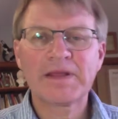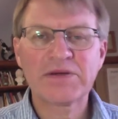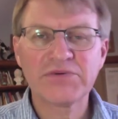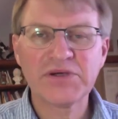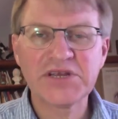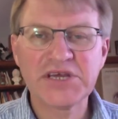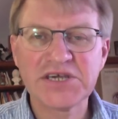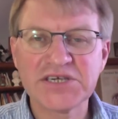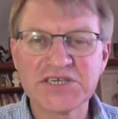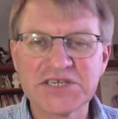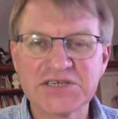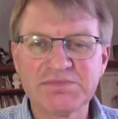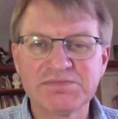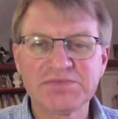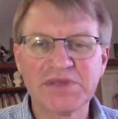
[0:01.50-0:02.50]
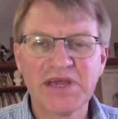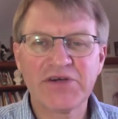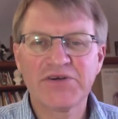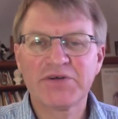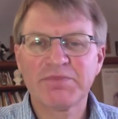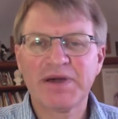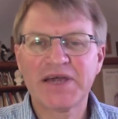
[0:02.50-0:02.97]
Greetings,
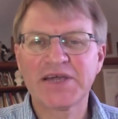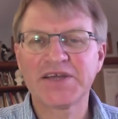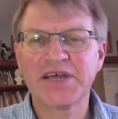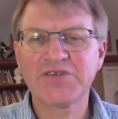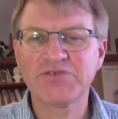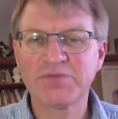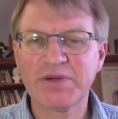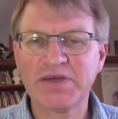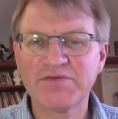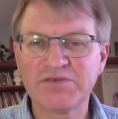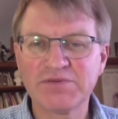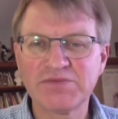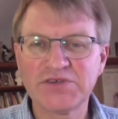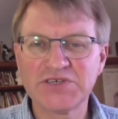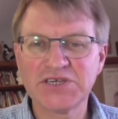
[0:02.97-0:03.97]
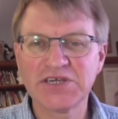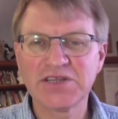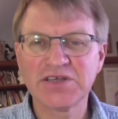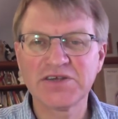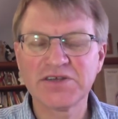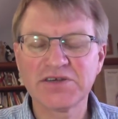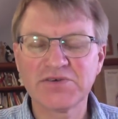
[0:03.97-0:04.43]
Eric Bakker, naturopath from New
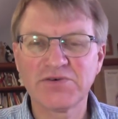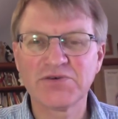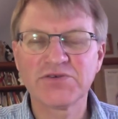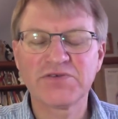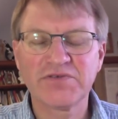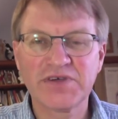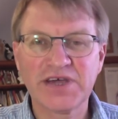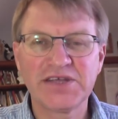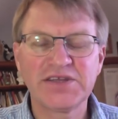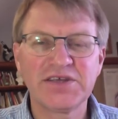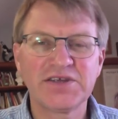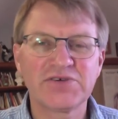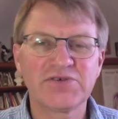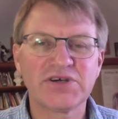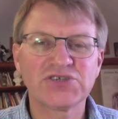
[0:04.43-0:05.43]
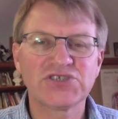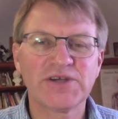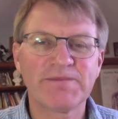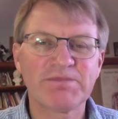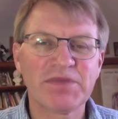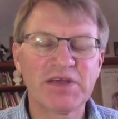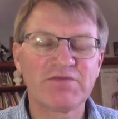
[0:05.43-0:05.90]
Zealand, author of Candida
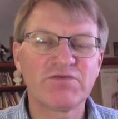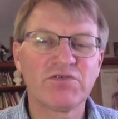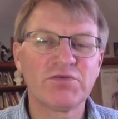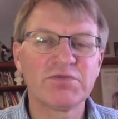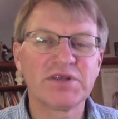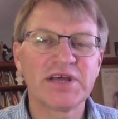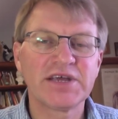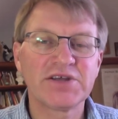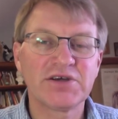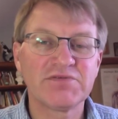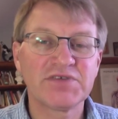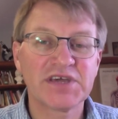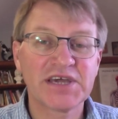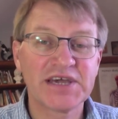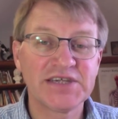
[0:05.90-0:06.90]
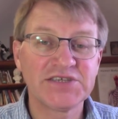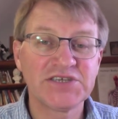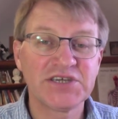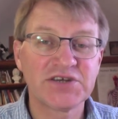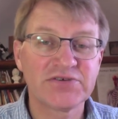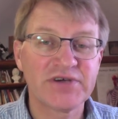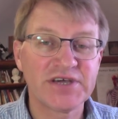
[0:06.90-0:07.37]
Crusher and formulator of the
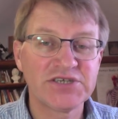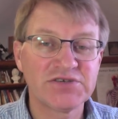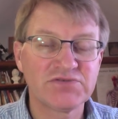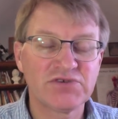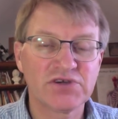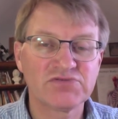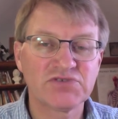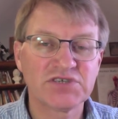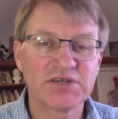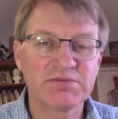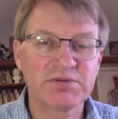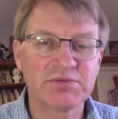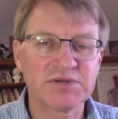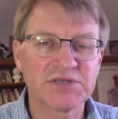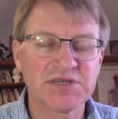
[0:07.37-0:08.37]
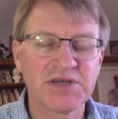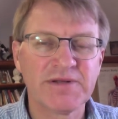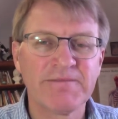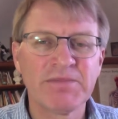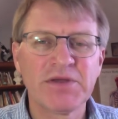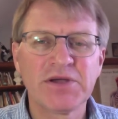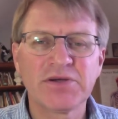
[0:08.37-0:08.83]
Canxida range of dietary supplements.
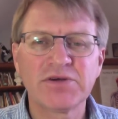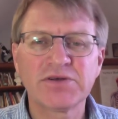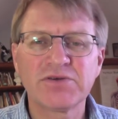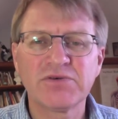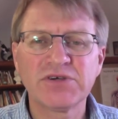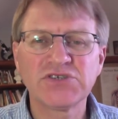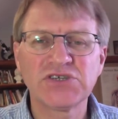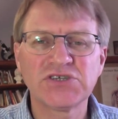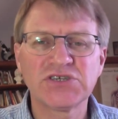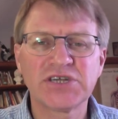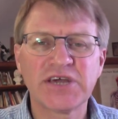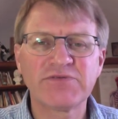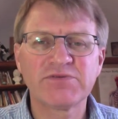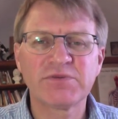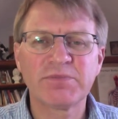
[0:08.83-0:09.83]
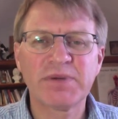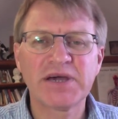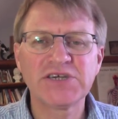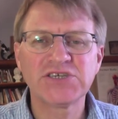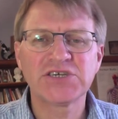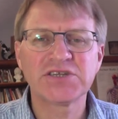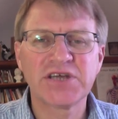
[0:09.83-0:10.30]
I've got a question today from a
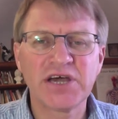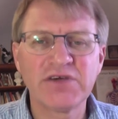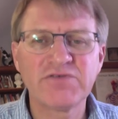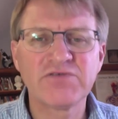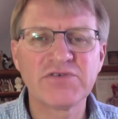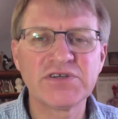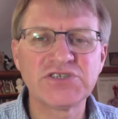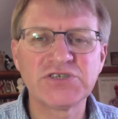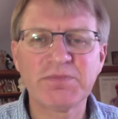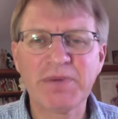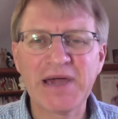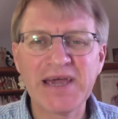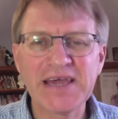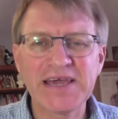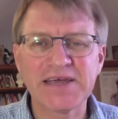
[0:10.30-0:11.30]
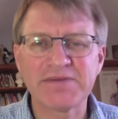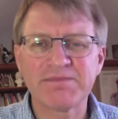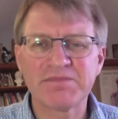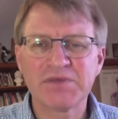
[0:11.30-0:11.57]
patient over in Japan.